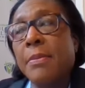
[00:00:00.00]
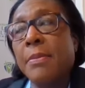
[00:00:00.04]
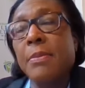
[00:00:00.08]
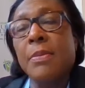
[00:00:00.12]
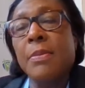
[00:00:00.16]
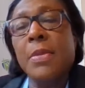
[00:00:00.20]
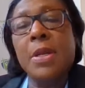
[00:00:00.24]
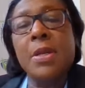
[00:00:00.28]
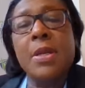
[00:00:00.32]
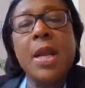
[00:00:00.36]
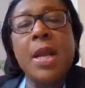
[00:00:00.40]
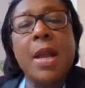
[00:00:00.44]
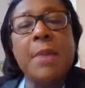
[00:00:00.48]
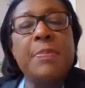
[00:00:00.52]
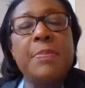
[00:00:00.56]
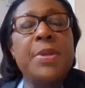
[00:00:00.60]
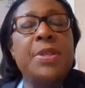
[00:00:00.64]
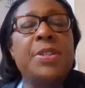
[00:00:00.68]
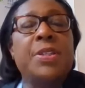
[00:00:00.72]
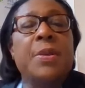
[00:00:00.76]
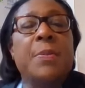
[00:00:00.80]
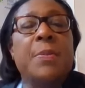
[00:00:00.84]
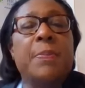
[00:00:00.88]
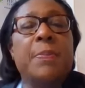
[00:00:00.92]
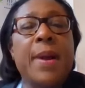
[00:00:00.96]
would not be
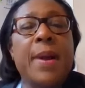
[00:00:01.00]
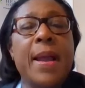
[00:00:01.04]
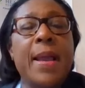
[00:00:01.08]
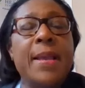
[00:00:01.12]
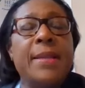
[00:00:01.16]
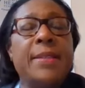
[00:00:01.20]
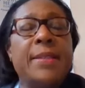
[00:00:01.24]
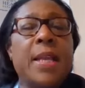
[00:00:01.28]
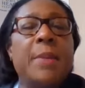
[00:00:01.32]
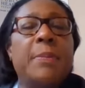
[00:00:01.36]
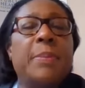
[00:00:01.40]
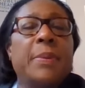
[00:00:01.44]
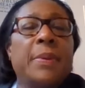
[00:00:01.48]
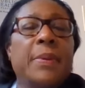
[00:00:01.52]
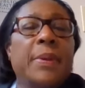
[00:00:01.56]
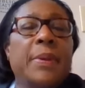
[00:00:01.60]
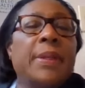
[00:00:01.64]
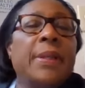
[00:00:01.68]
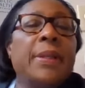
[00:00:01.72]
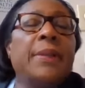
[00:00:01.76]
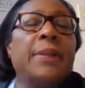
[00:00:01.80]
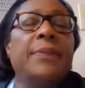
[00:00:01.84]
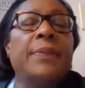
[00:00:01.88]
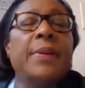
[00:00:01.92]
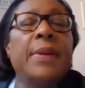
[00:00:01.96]
surprised, I
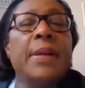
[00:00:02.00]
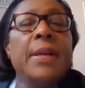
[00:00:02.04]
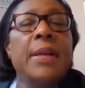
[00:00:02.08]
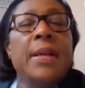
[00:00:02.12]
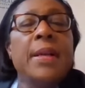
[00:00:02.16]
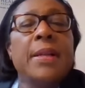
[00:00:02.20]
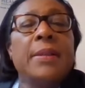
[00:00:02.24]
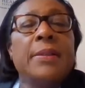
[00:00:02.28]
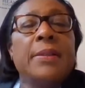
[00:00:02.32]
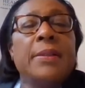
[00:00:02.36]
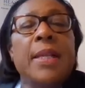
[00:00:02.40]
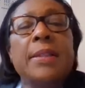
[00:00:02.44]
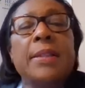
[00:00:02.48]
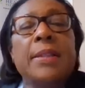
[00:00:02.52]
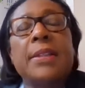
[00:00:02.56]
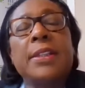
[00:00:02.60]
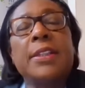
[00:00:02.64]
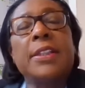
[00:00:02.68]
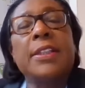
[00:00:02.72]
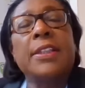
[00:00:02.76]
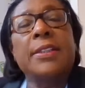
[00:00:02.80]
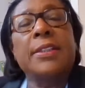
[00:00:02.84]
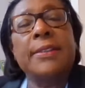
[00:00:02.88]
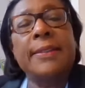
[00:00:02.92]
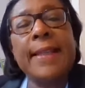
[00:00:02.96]
believe, that the
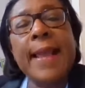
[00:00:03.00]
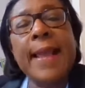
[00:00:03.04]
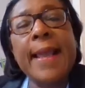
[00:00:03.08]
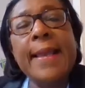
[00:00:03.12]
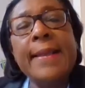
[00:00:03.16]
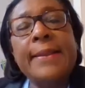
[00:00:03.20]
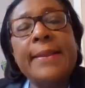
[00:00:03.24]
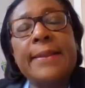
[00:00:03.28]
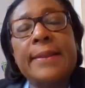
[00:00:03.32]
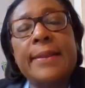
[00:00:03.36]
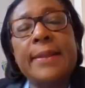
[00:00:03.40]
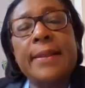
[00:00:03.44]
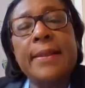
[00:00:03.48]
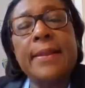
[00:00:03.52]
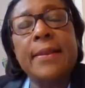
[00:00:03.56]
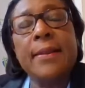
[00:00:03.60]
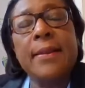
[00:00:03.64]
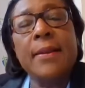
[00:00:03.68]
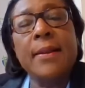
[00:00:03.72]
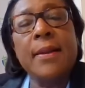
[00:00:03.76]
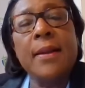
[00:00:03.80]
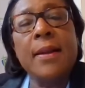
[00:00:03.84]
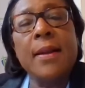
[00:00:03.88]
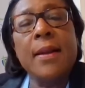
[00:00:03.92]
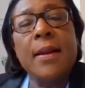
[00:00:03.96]
state's
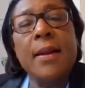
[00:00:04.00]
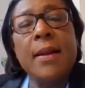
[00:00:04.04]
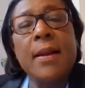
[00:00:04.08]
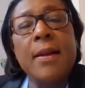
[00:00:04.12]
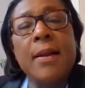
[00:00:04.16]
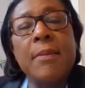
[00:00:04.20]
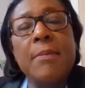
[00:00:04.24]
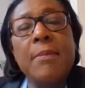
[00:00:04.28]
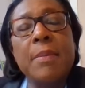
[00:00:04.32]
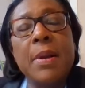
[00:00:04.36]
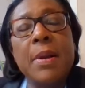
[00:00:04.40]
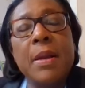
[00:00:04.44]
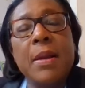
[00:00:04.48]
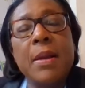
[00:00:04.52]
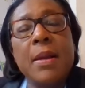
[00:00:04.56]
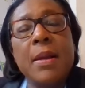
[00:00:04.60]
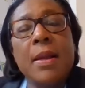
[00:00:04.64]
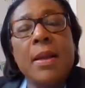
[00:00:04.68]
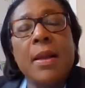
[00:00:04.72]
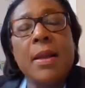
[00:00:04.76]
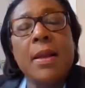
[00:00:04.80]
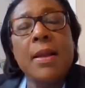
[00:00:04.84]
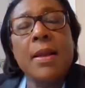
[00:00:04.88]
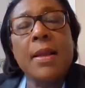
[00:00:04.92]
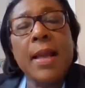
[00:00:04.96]
guidelines,
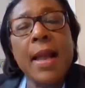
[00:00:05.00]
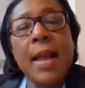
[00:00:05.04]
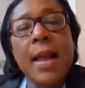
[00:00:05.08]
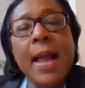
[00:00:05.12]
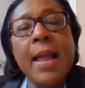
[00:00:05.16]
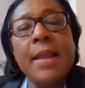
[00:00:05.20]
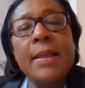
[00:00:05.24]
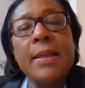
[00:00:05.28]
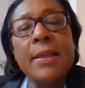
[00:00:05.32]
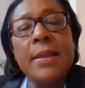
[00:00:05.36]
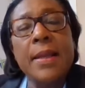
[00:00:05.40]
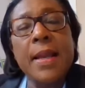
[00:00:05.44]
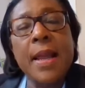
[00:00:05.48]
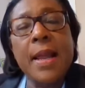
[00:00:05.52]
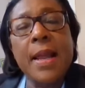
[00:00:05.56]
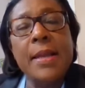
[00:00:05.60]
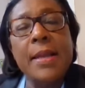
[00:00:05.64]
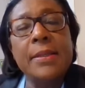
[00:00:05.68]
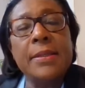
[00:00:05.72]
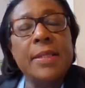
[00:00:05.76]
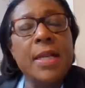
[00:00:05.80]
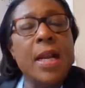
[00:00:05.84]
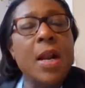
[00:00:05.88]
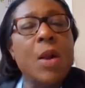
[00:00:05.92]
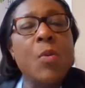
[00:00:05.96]

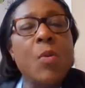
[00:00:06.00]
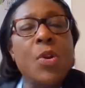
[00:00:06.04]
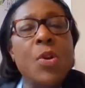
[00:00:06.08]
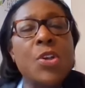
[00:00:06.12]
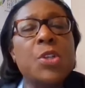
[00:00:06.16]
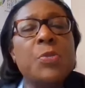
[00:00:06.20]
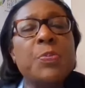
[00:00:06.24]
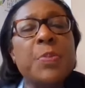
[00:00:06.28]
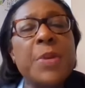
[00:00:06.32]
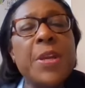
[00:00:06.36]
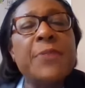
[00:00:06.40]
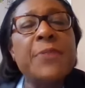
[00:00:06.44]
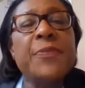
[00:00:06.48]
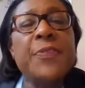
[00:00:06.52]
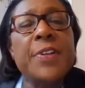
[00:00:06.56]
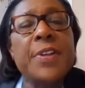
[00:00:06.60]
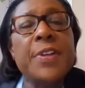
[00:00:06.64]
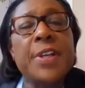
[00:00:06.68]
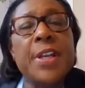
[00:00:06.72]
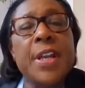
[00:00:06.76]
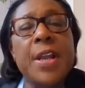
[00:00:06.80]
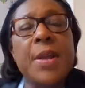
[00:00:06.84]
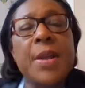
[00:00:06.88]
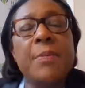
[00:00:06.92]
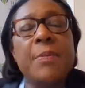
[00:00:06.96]
and I don't want to speak for
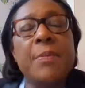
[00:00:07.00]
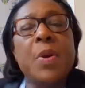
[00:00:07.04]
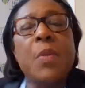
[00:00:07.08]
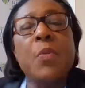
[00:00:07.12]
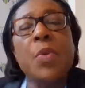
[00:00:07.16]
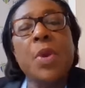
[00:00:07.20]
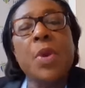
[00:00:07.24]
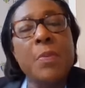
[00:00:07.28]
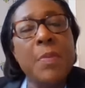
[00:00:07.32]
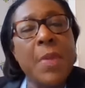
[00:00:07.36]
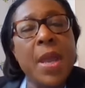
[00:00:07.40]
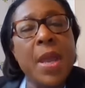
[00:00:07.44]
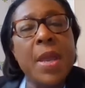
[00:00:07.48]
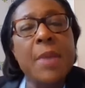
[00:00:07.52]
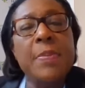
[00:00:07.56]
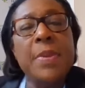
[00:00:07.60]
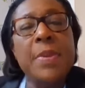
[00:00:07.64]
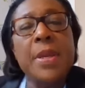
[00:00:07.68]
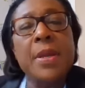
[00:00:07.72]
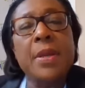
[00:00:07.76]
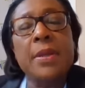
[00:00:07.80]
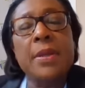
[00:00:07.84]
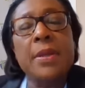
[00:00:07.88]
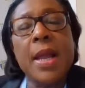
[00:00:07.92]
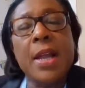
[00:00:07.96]
them, but we may
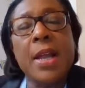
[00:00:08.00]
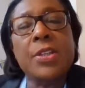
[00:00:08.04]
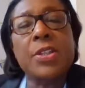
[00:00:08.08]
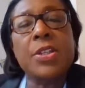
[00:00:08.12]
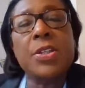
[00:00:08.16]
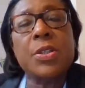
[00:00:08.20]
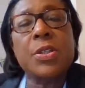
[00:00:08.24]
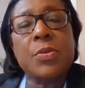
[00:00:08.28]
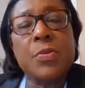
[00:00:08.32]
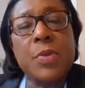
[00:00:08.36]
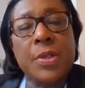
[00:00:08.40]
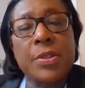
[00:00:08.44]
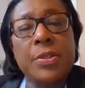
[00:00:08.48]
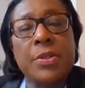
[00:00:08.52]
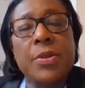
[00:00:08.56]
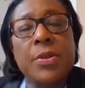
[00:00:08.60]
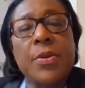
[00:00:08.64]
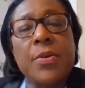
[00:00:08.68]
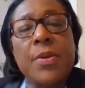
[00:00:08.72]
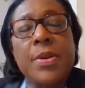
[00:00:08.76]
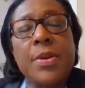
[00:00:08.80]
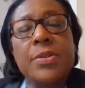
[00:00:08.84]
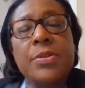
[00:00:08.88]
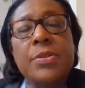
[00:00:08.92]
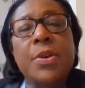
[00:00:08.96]
be a lot
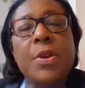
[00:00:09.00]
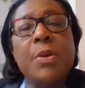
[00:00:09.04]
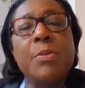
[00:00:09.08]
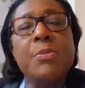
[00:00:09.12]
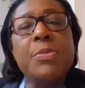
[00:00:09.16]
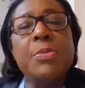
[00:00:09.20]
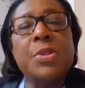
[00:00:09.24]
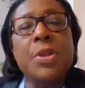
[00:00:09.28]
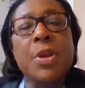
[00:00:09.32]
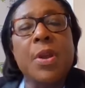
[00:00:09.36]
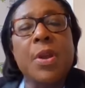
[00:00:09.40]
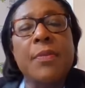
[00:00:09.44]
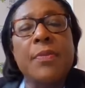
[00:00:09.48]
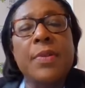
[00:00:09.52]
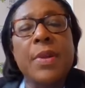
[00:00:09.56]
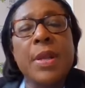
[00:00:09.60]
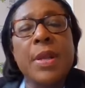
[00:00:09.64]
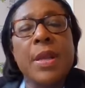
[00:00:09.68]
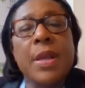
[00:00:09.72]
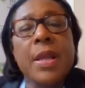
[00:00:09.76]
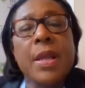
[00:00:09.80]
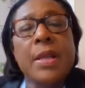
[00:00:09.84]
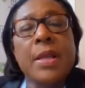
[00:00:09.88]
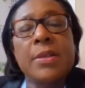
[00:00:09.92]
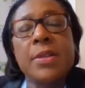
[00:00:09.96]
stricter in terms of
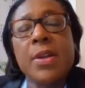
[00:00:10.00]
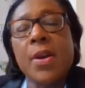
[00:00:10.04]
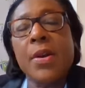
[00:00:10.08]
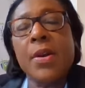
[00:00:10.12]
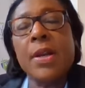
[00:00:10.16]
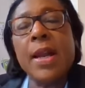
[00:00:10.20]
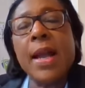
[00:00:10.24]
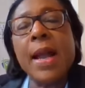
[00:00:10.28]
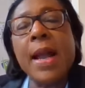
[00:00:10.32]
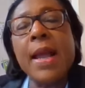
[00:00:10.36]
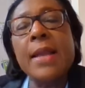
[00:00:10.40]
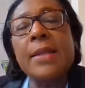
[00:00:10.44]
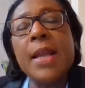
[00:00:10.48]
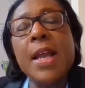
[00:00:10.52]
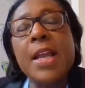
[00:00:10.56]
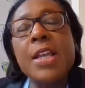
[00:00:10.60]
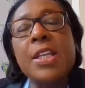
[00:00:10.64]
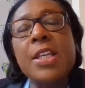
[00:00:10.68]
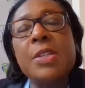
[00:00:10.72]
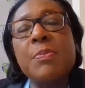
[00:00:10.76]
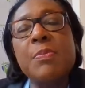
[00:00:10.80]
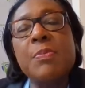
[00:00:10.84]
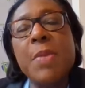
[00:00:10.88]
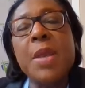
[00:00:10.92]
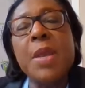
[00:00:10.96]
their
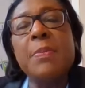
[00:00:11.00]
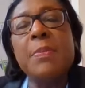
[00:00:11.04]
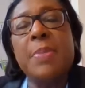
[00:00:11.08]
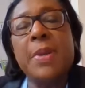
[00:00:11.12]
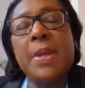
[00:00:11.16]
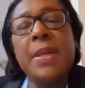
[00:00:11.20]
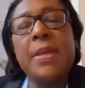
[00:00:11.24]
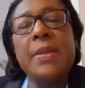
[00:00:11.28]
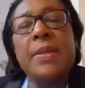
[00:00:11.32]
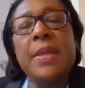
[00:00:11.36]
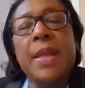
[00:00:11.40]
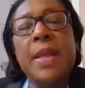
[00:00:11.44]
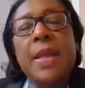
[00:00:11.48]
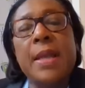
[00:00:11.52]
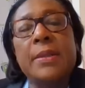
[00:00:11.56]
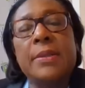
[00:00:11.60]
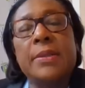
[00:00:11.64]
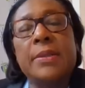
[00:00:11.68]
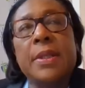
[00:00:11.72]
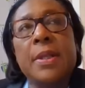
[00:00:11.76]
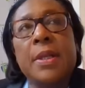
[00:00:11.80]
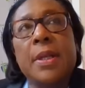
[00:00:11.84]
guidelines may be that